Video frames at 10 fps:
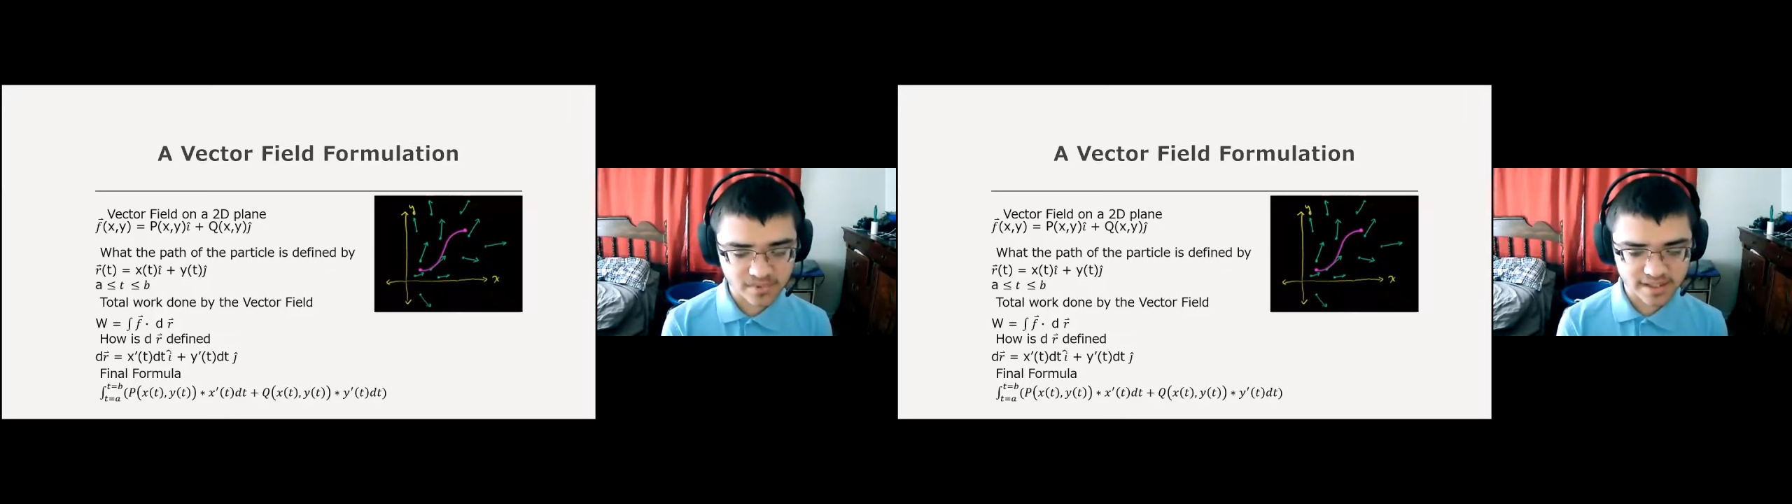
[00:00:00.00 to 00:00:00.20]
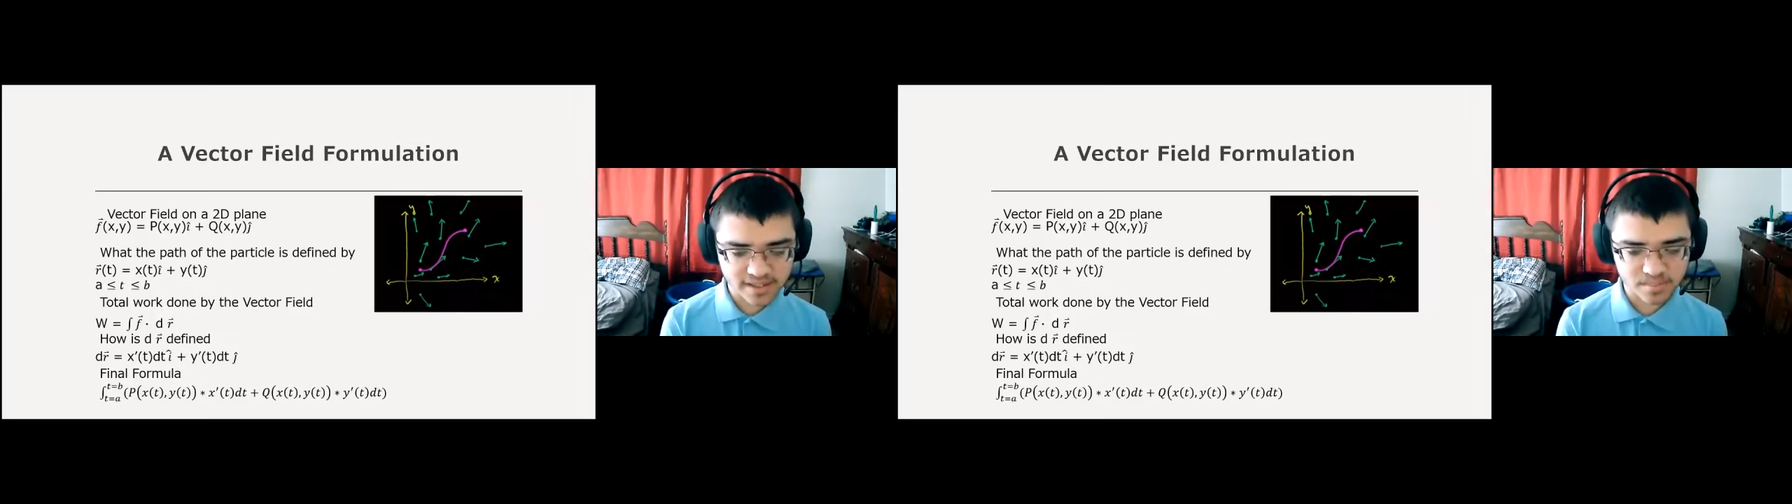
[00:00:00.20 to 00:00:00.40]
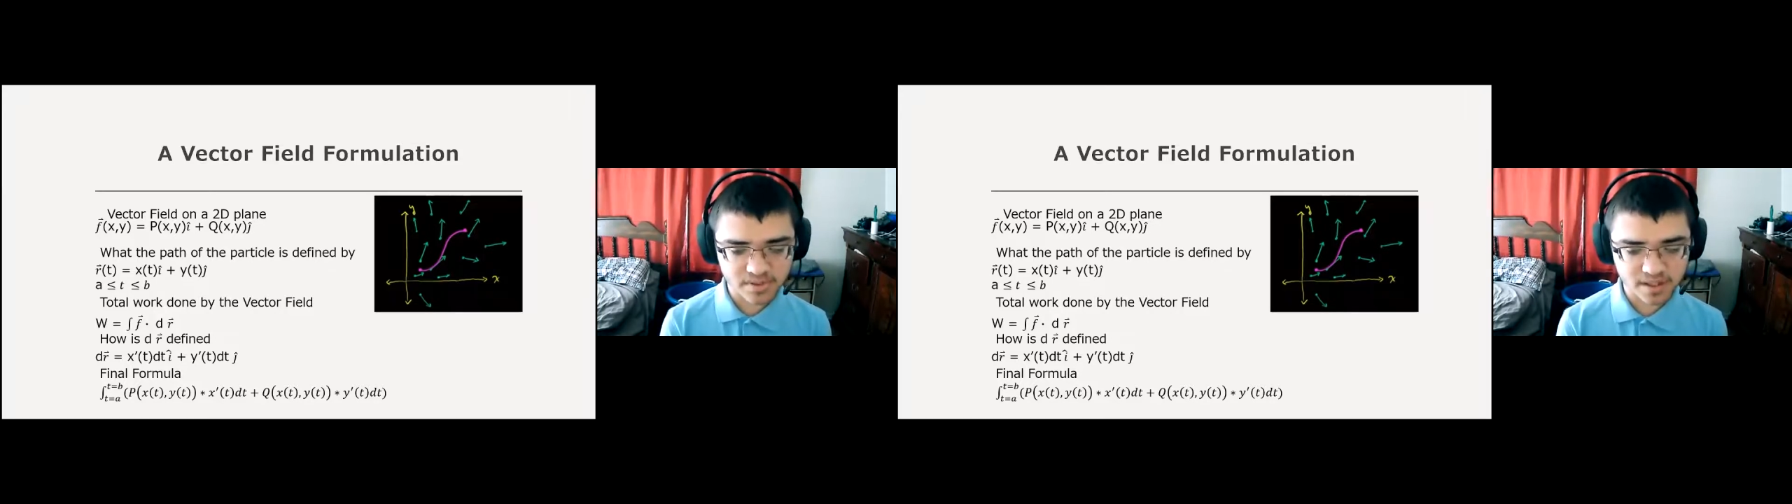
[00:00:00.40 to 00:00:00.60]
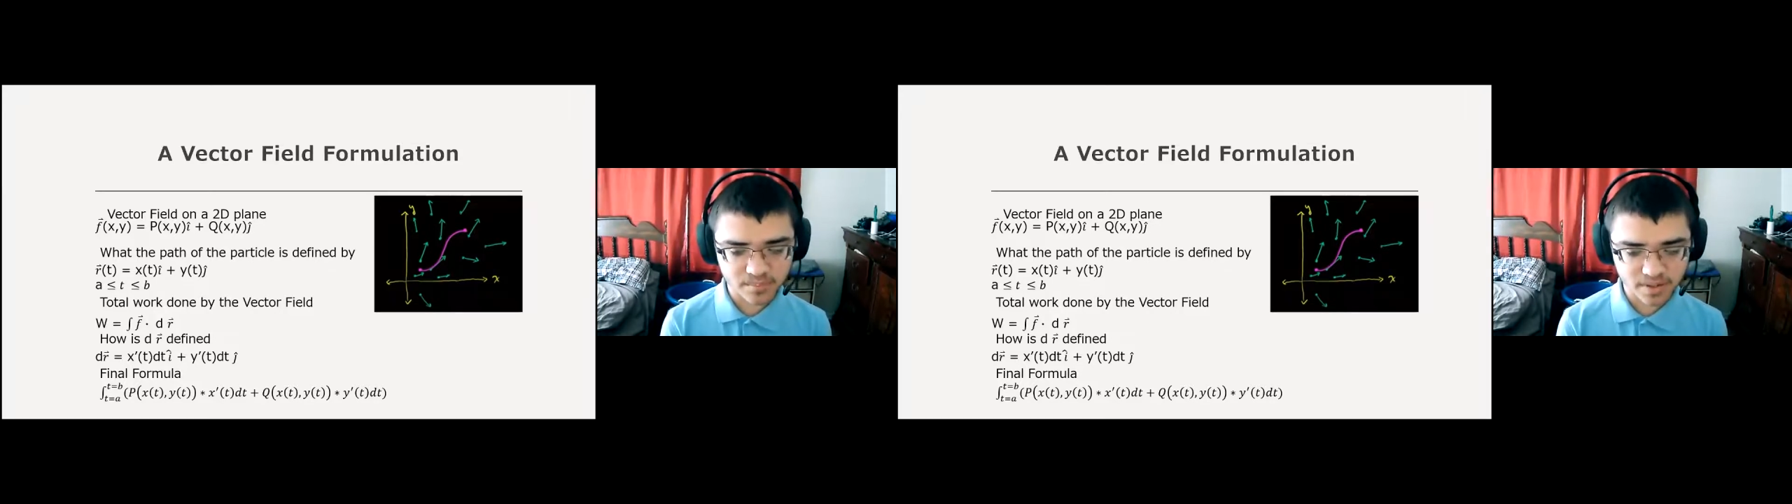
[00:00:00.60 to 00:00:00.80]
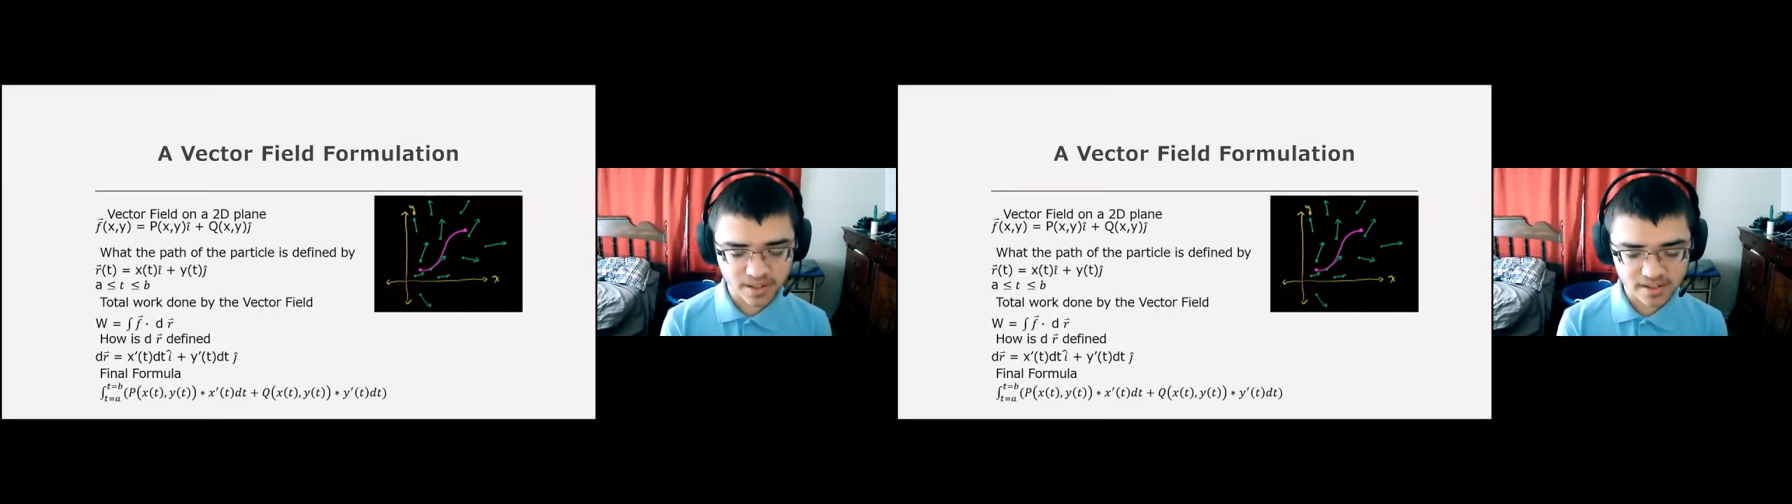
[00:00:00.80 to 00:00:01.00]
x prime
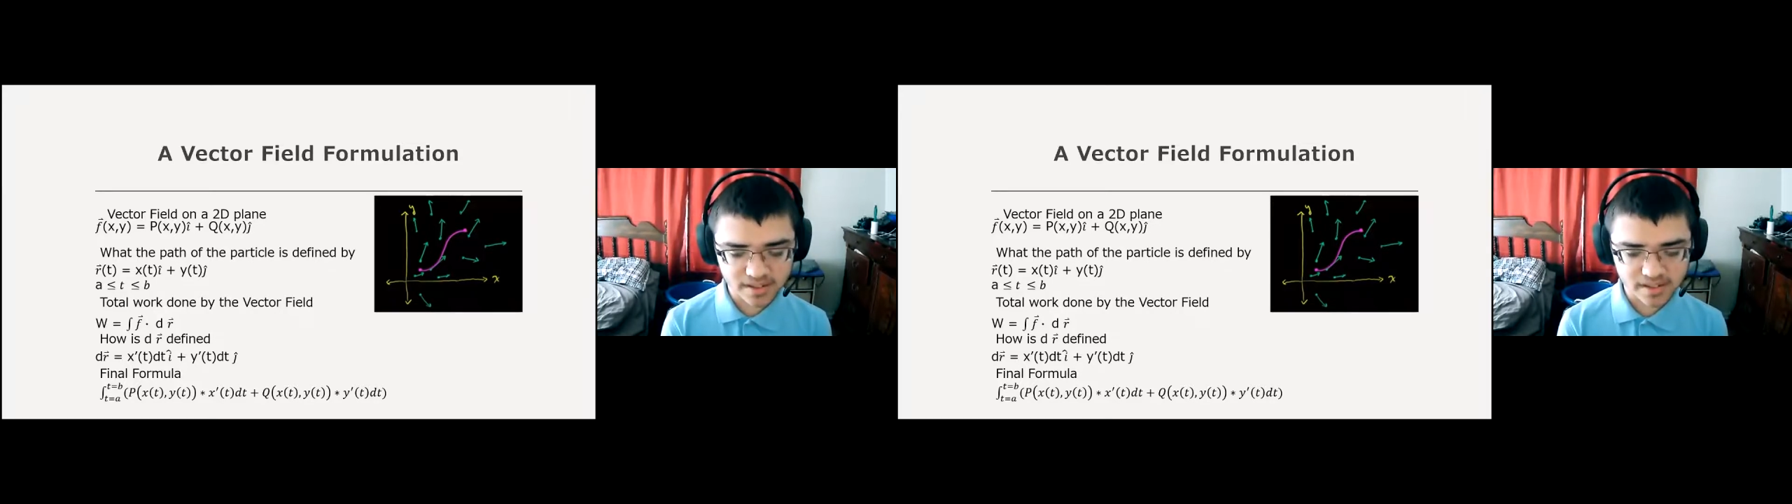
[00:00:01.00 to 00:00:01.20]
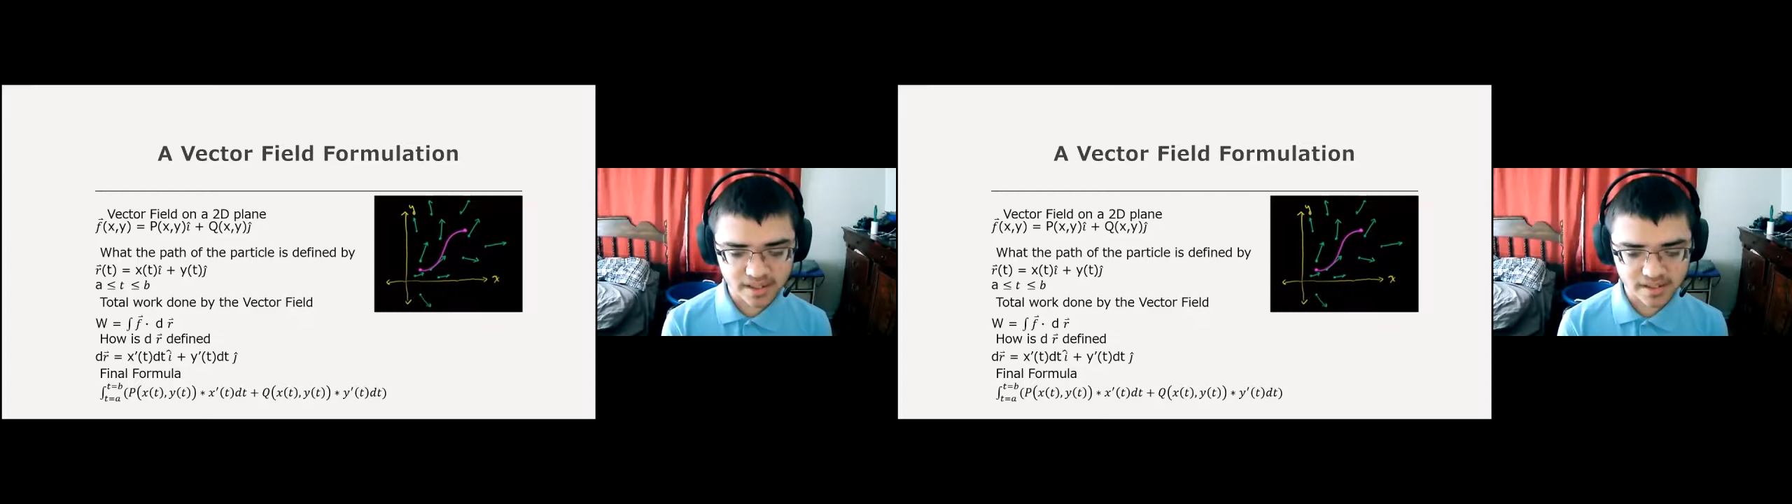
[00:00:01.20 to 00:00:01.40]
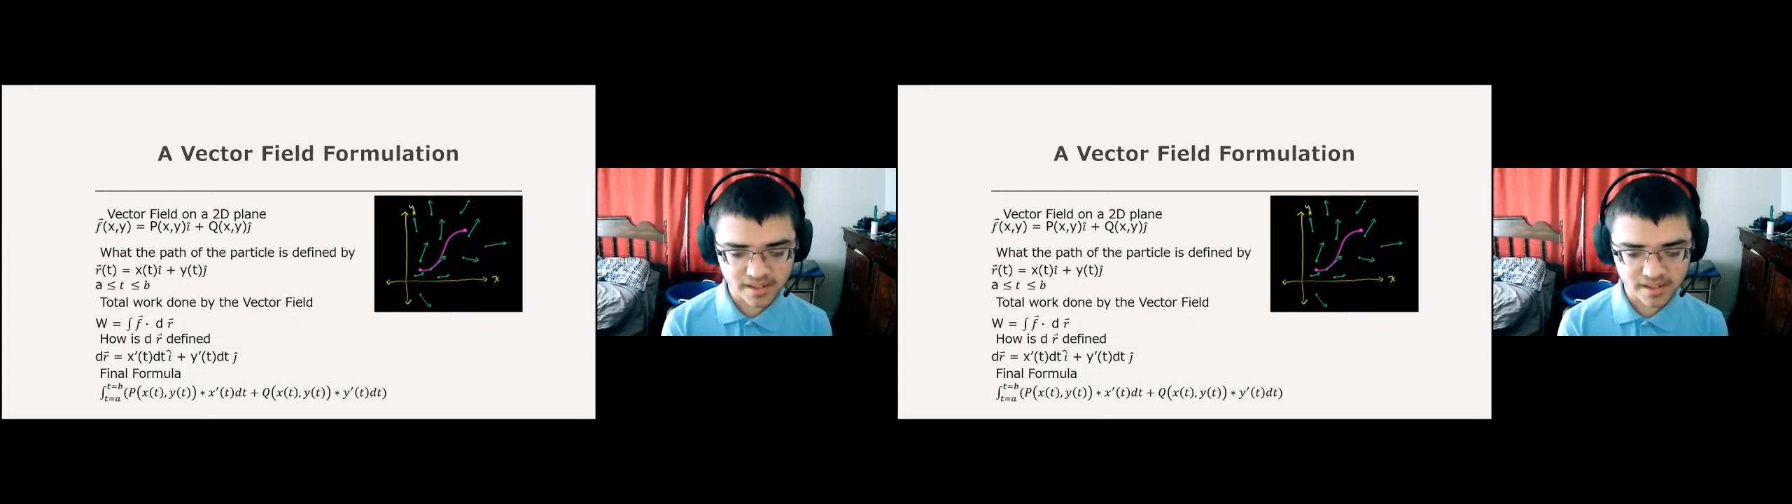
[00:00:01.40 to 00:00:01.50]
plus the second